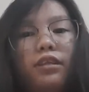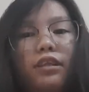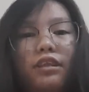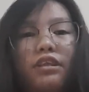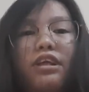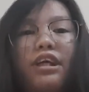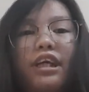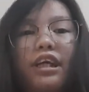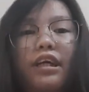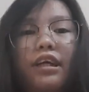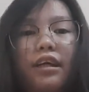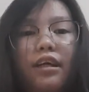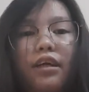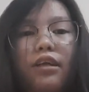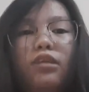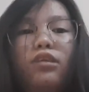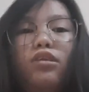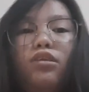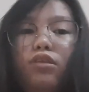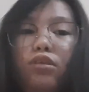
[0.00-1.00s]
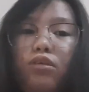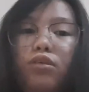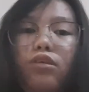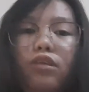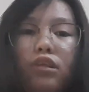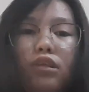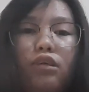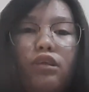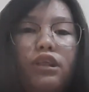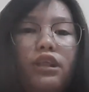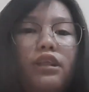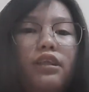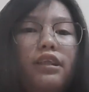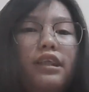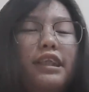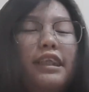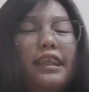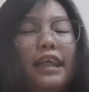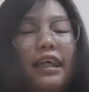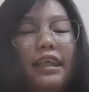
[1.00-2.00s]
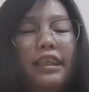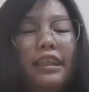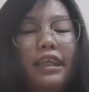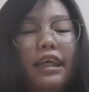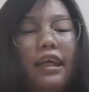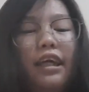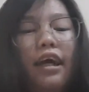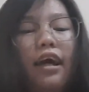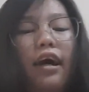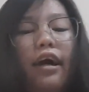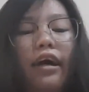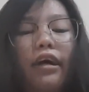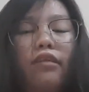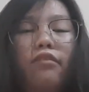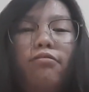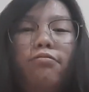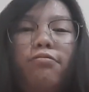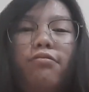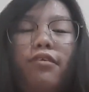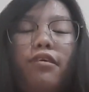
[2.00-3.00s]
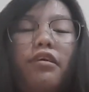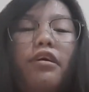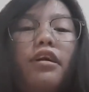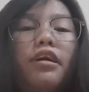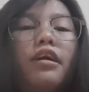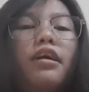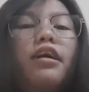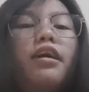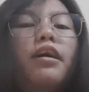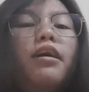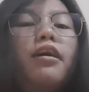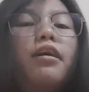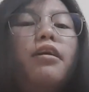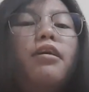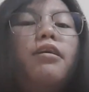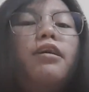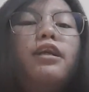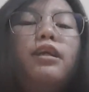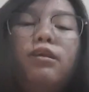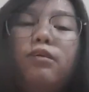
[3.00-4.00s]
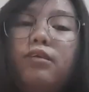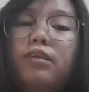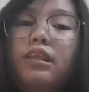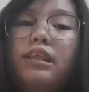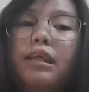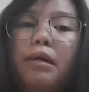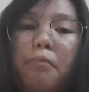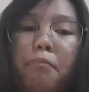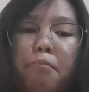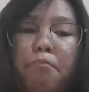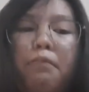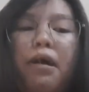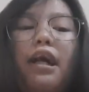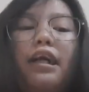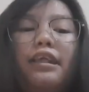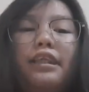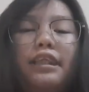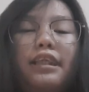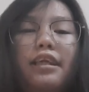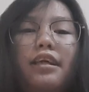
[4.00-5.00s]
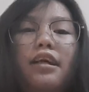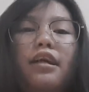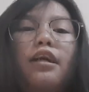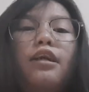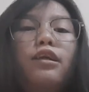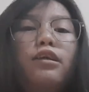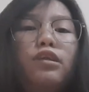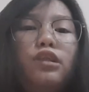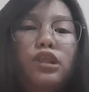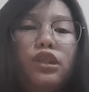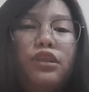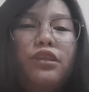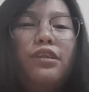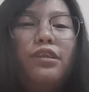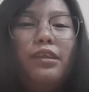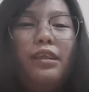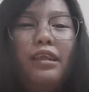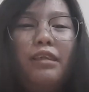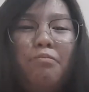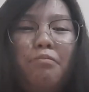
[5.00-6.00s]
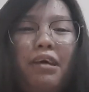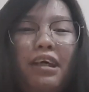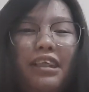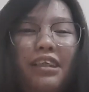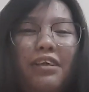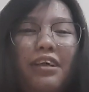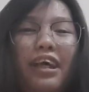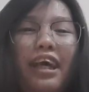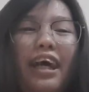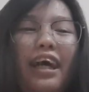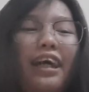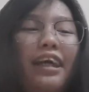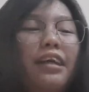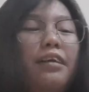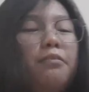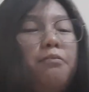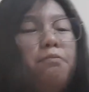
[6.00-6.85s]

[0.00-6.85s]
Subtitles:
3. Do social distancing. And 4. Use mask. You should use mask, okay?